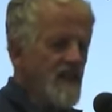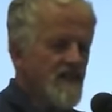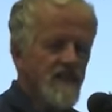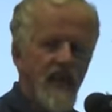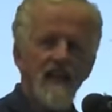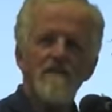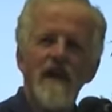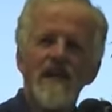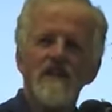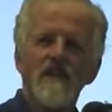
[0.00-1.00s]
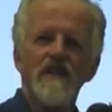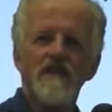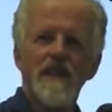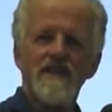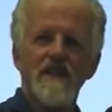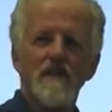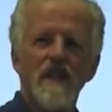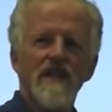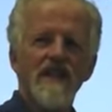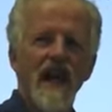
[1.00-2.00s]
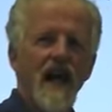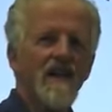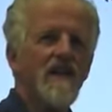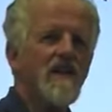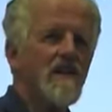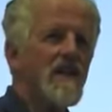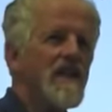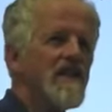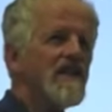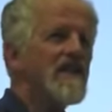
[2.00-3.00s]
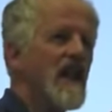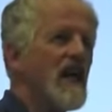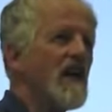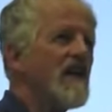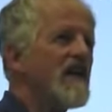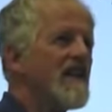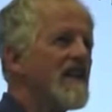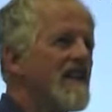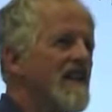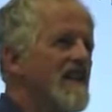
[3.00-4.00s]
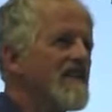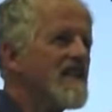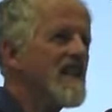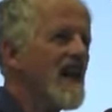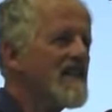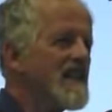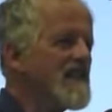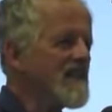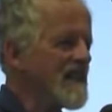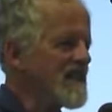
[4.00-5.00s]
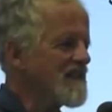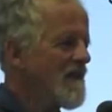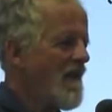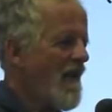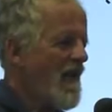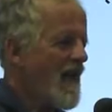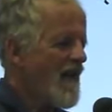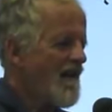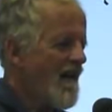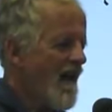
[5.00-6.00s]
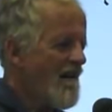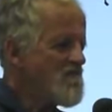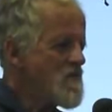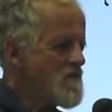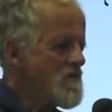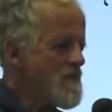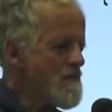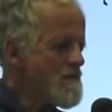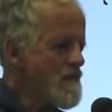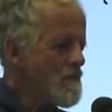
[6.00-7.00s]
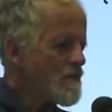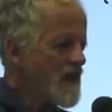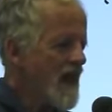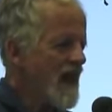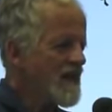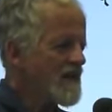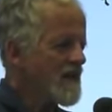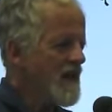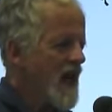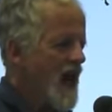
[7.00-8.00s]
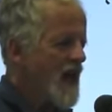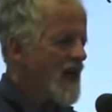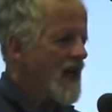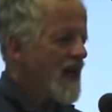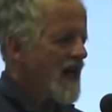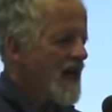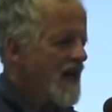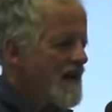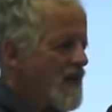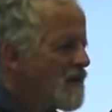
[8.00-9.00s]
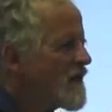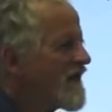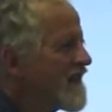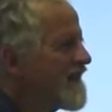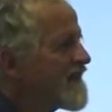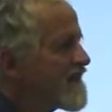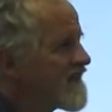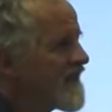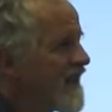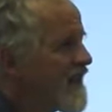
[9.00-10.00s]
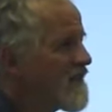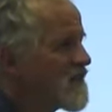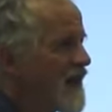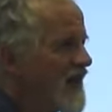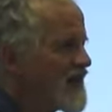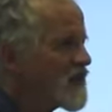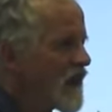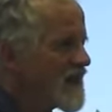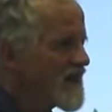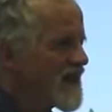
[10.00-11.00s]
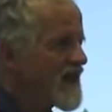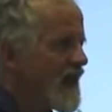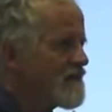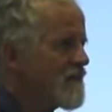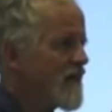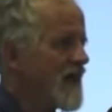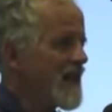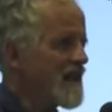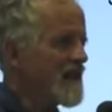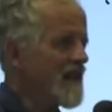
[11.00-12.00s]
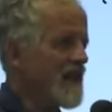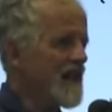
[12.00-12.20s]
Second major lesson was, how do you share these teachings? And you know, being I was in my late 20s at the time, and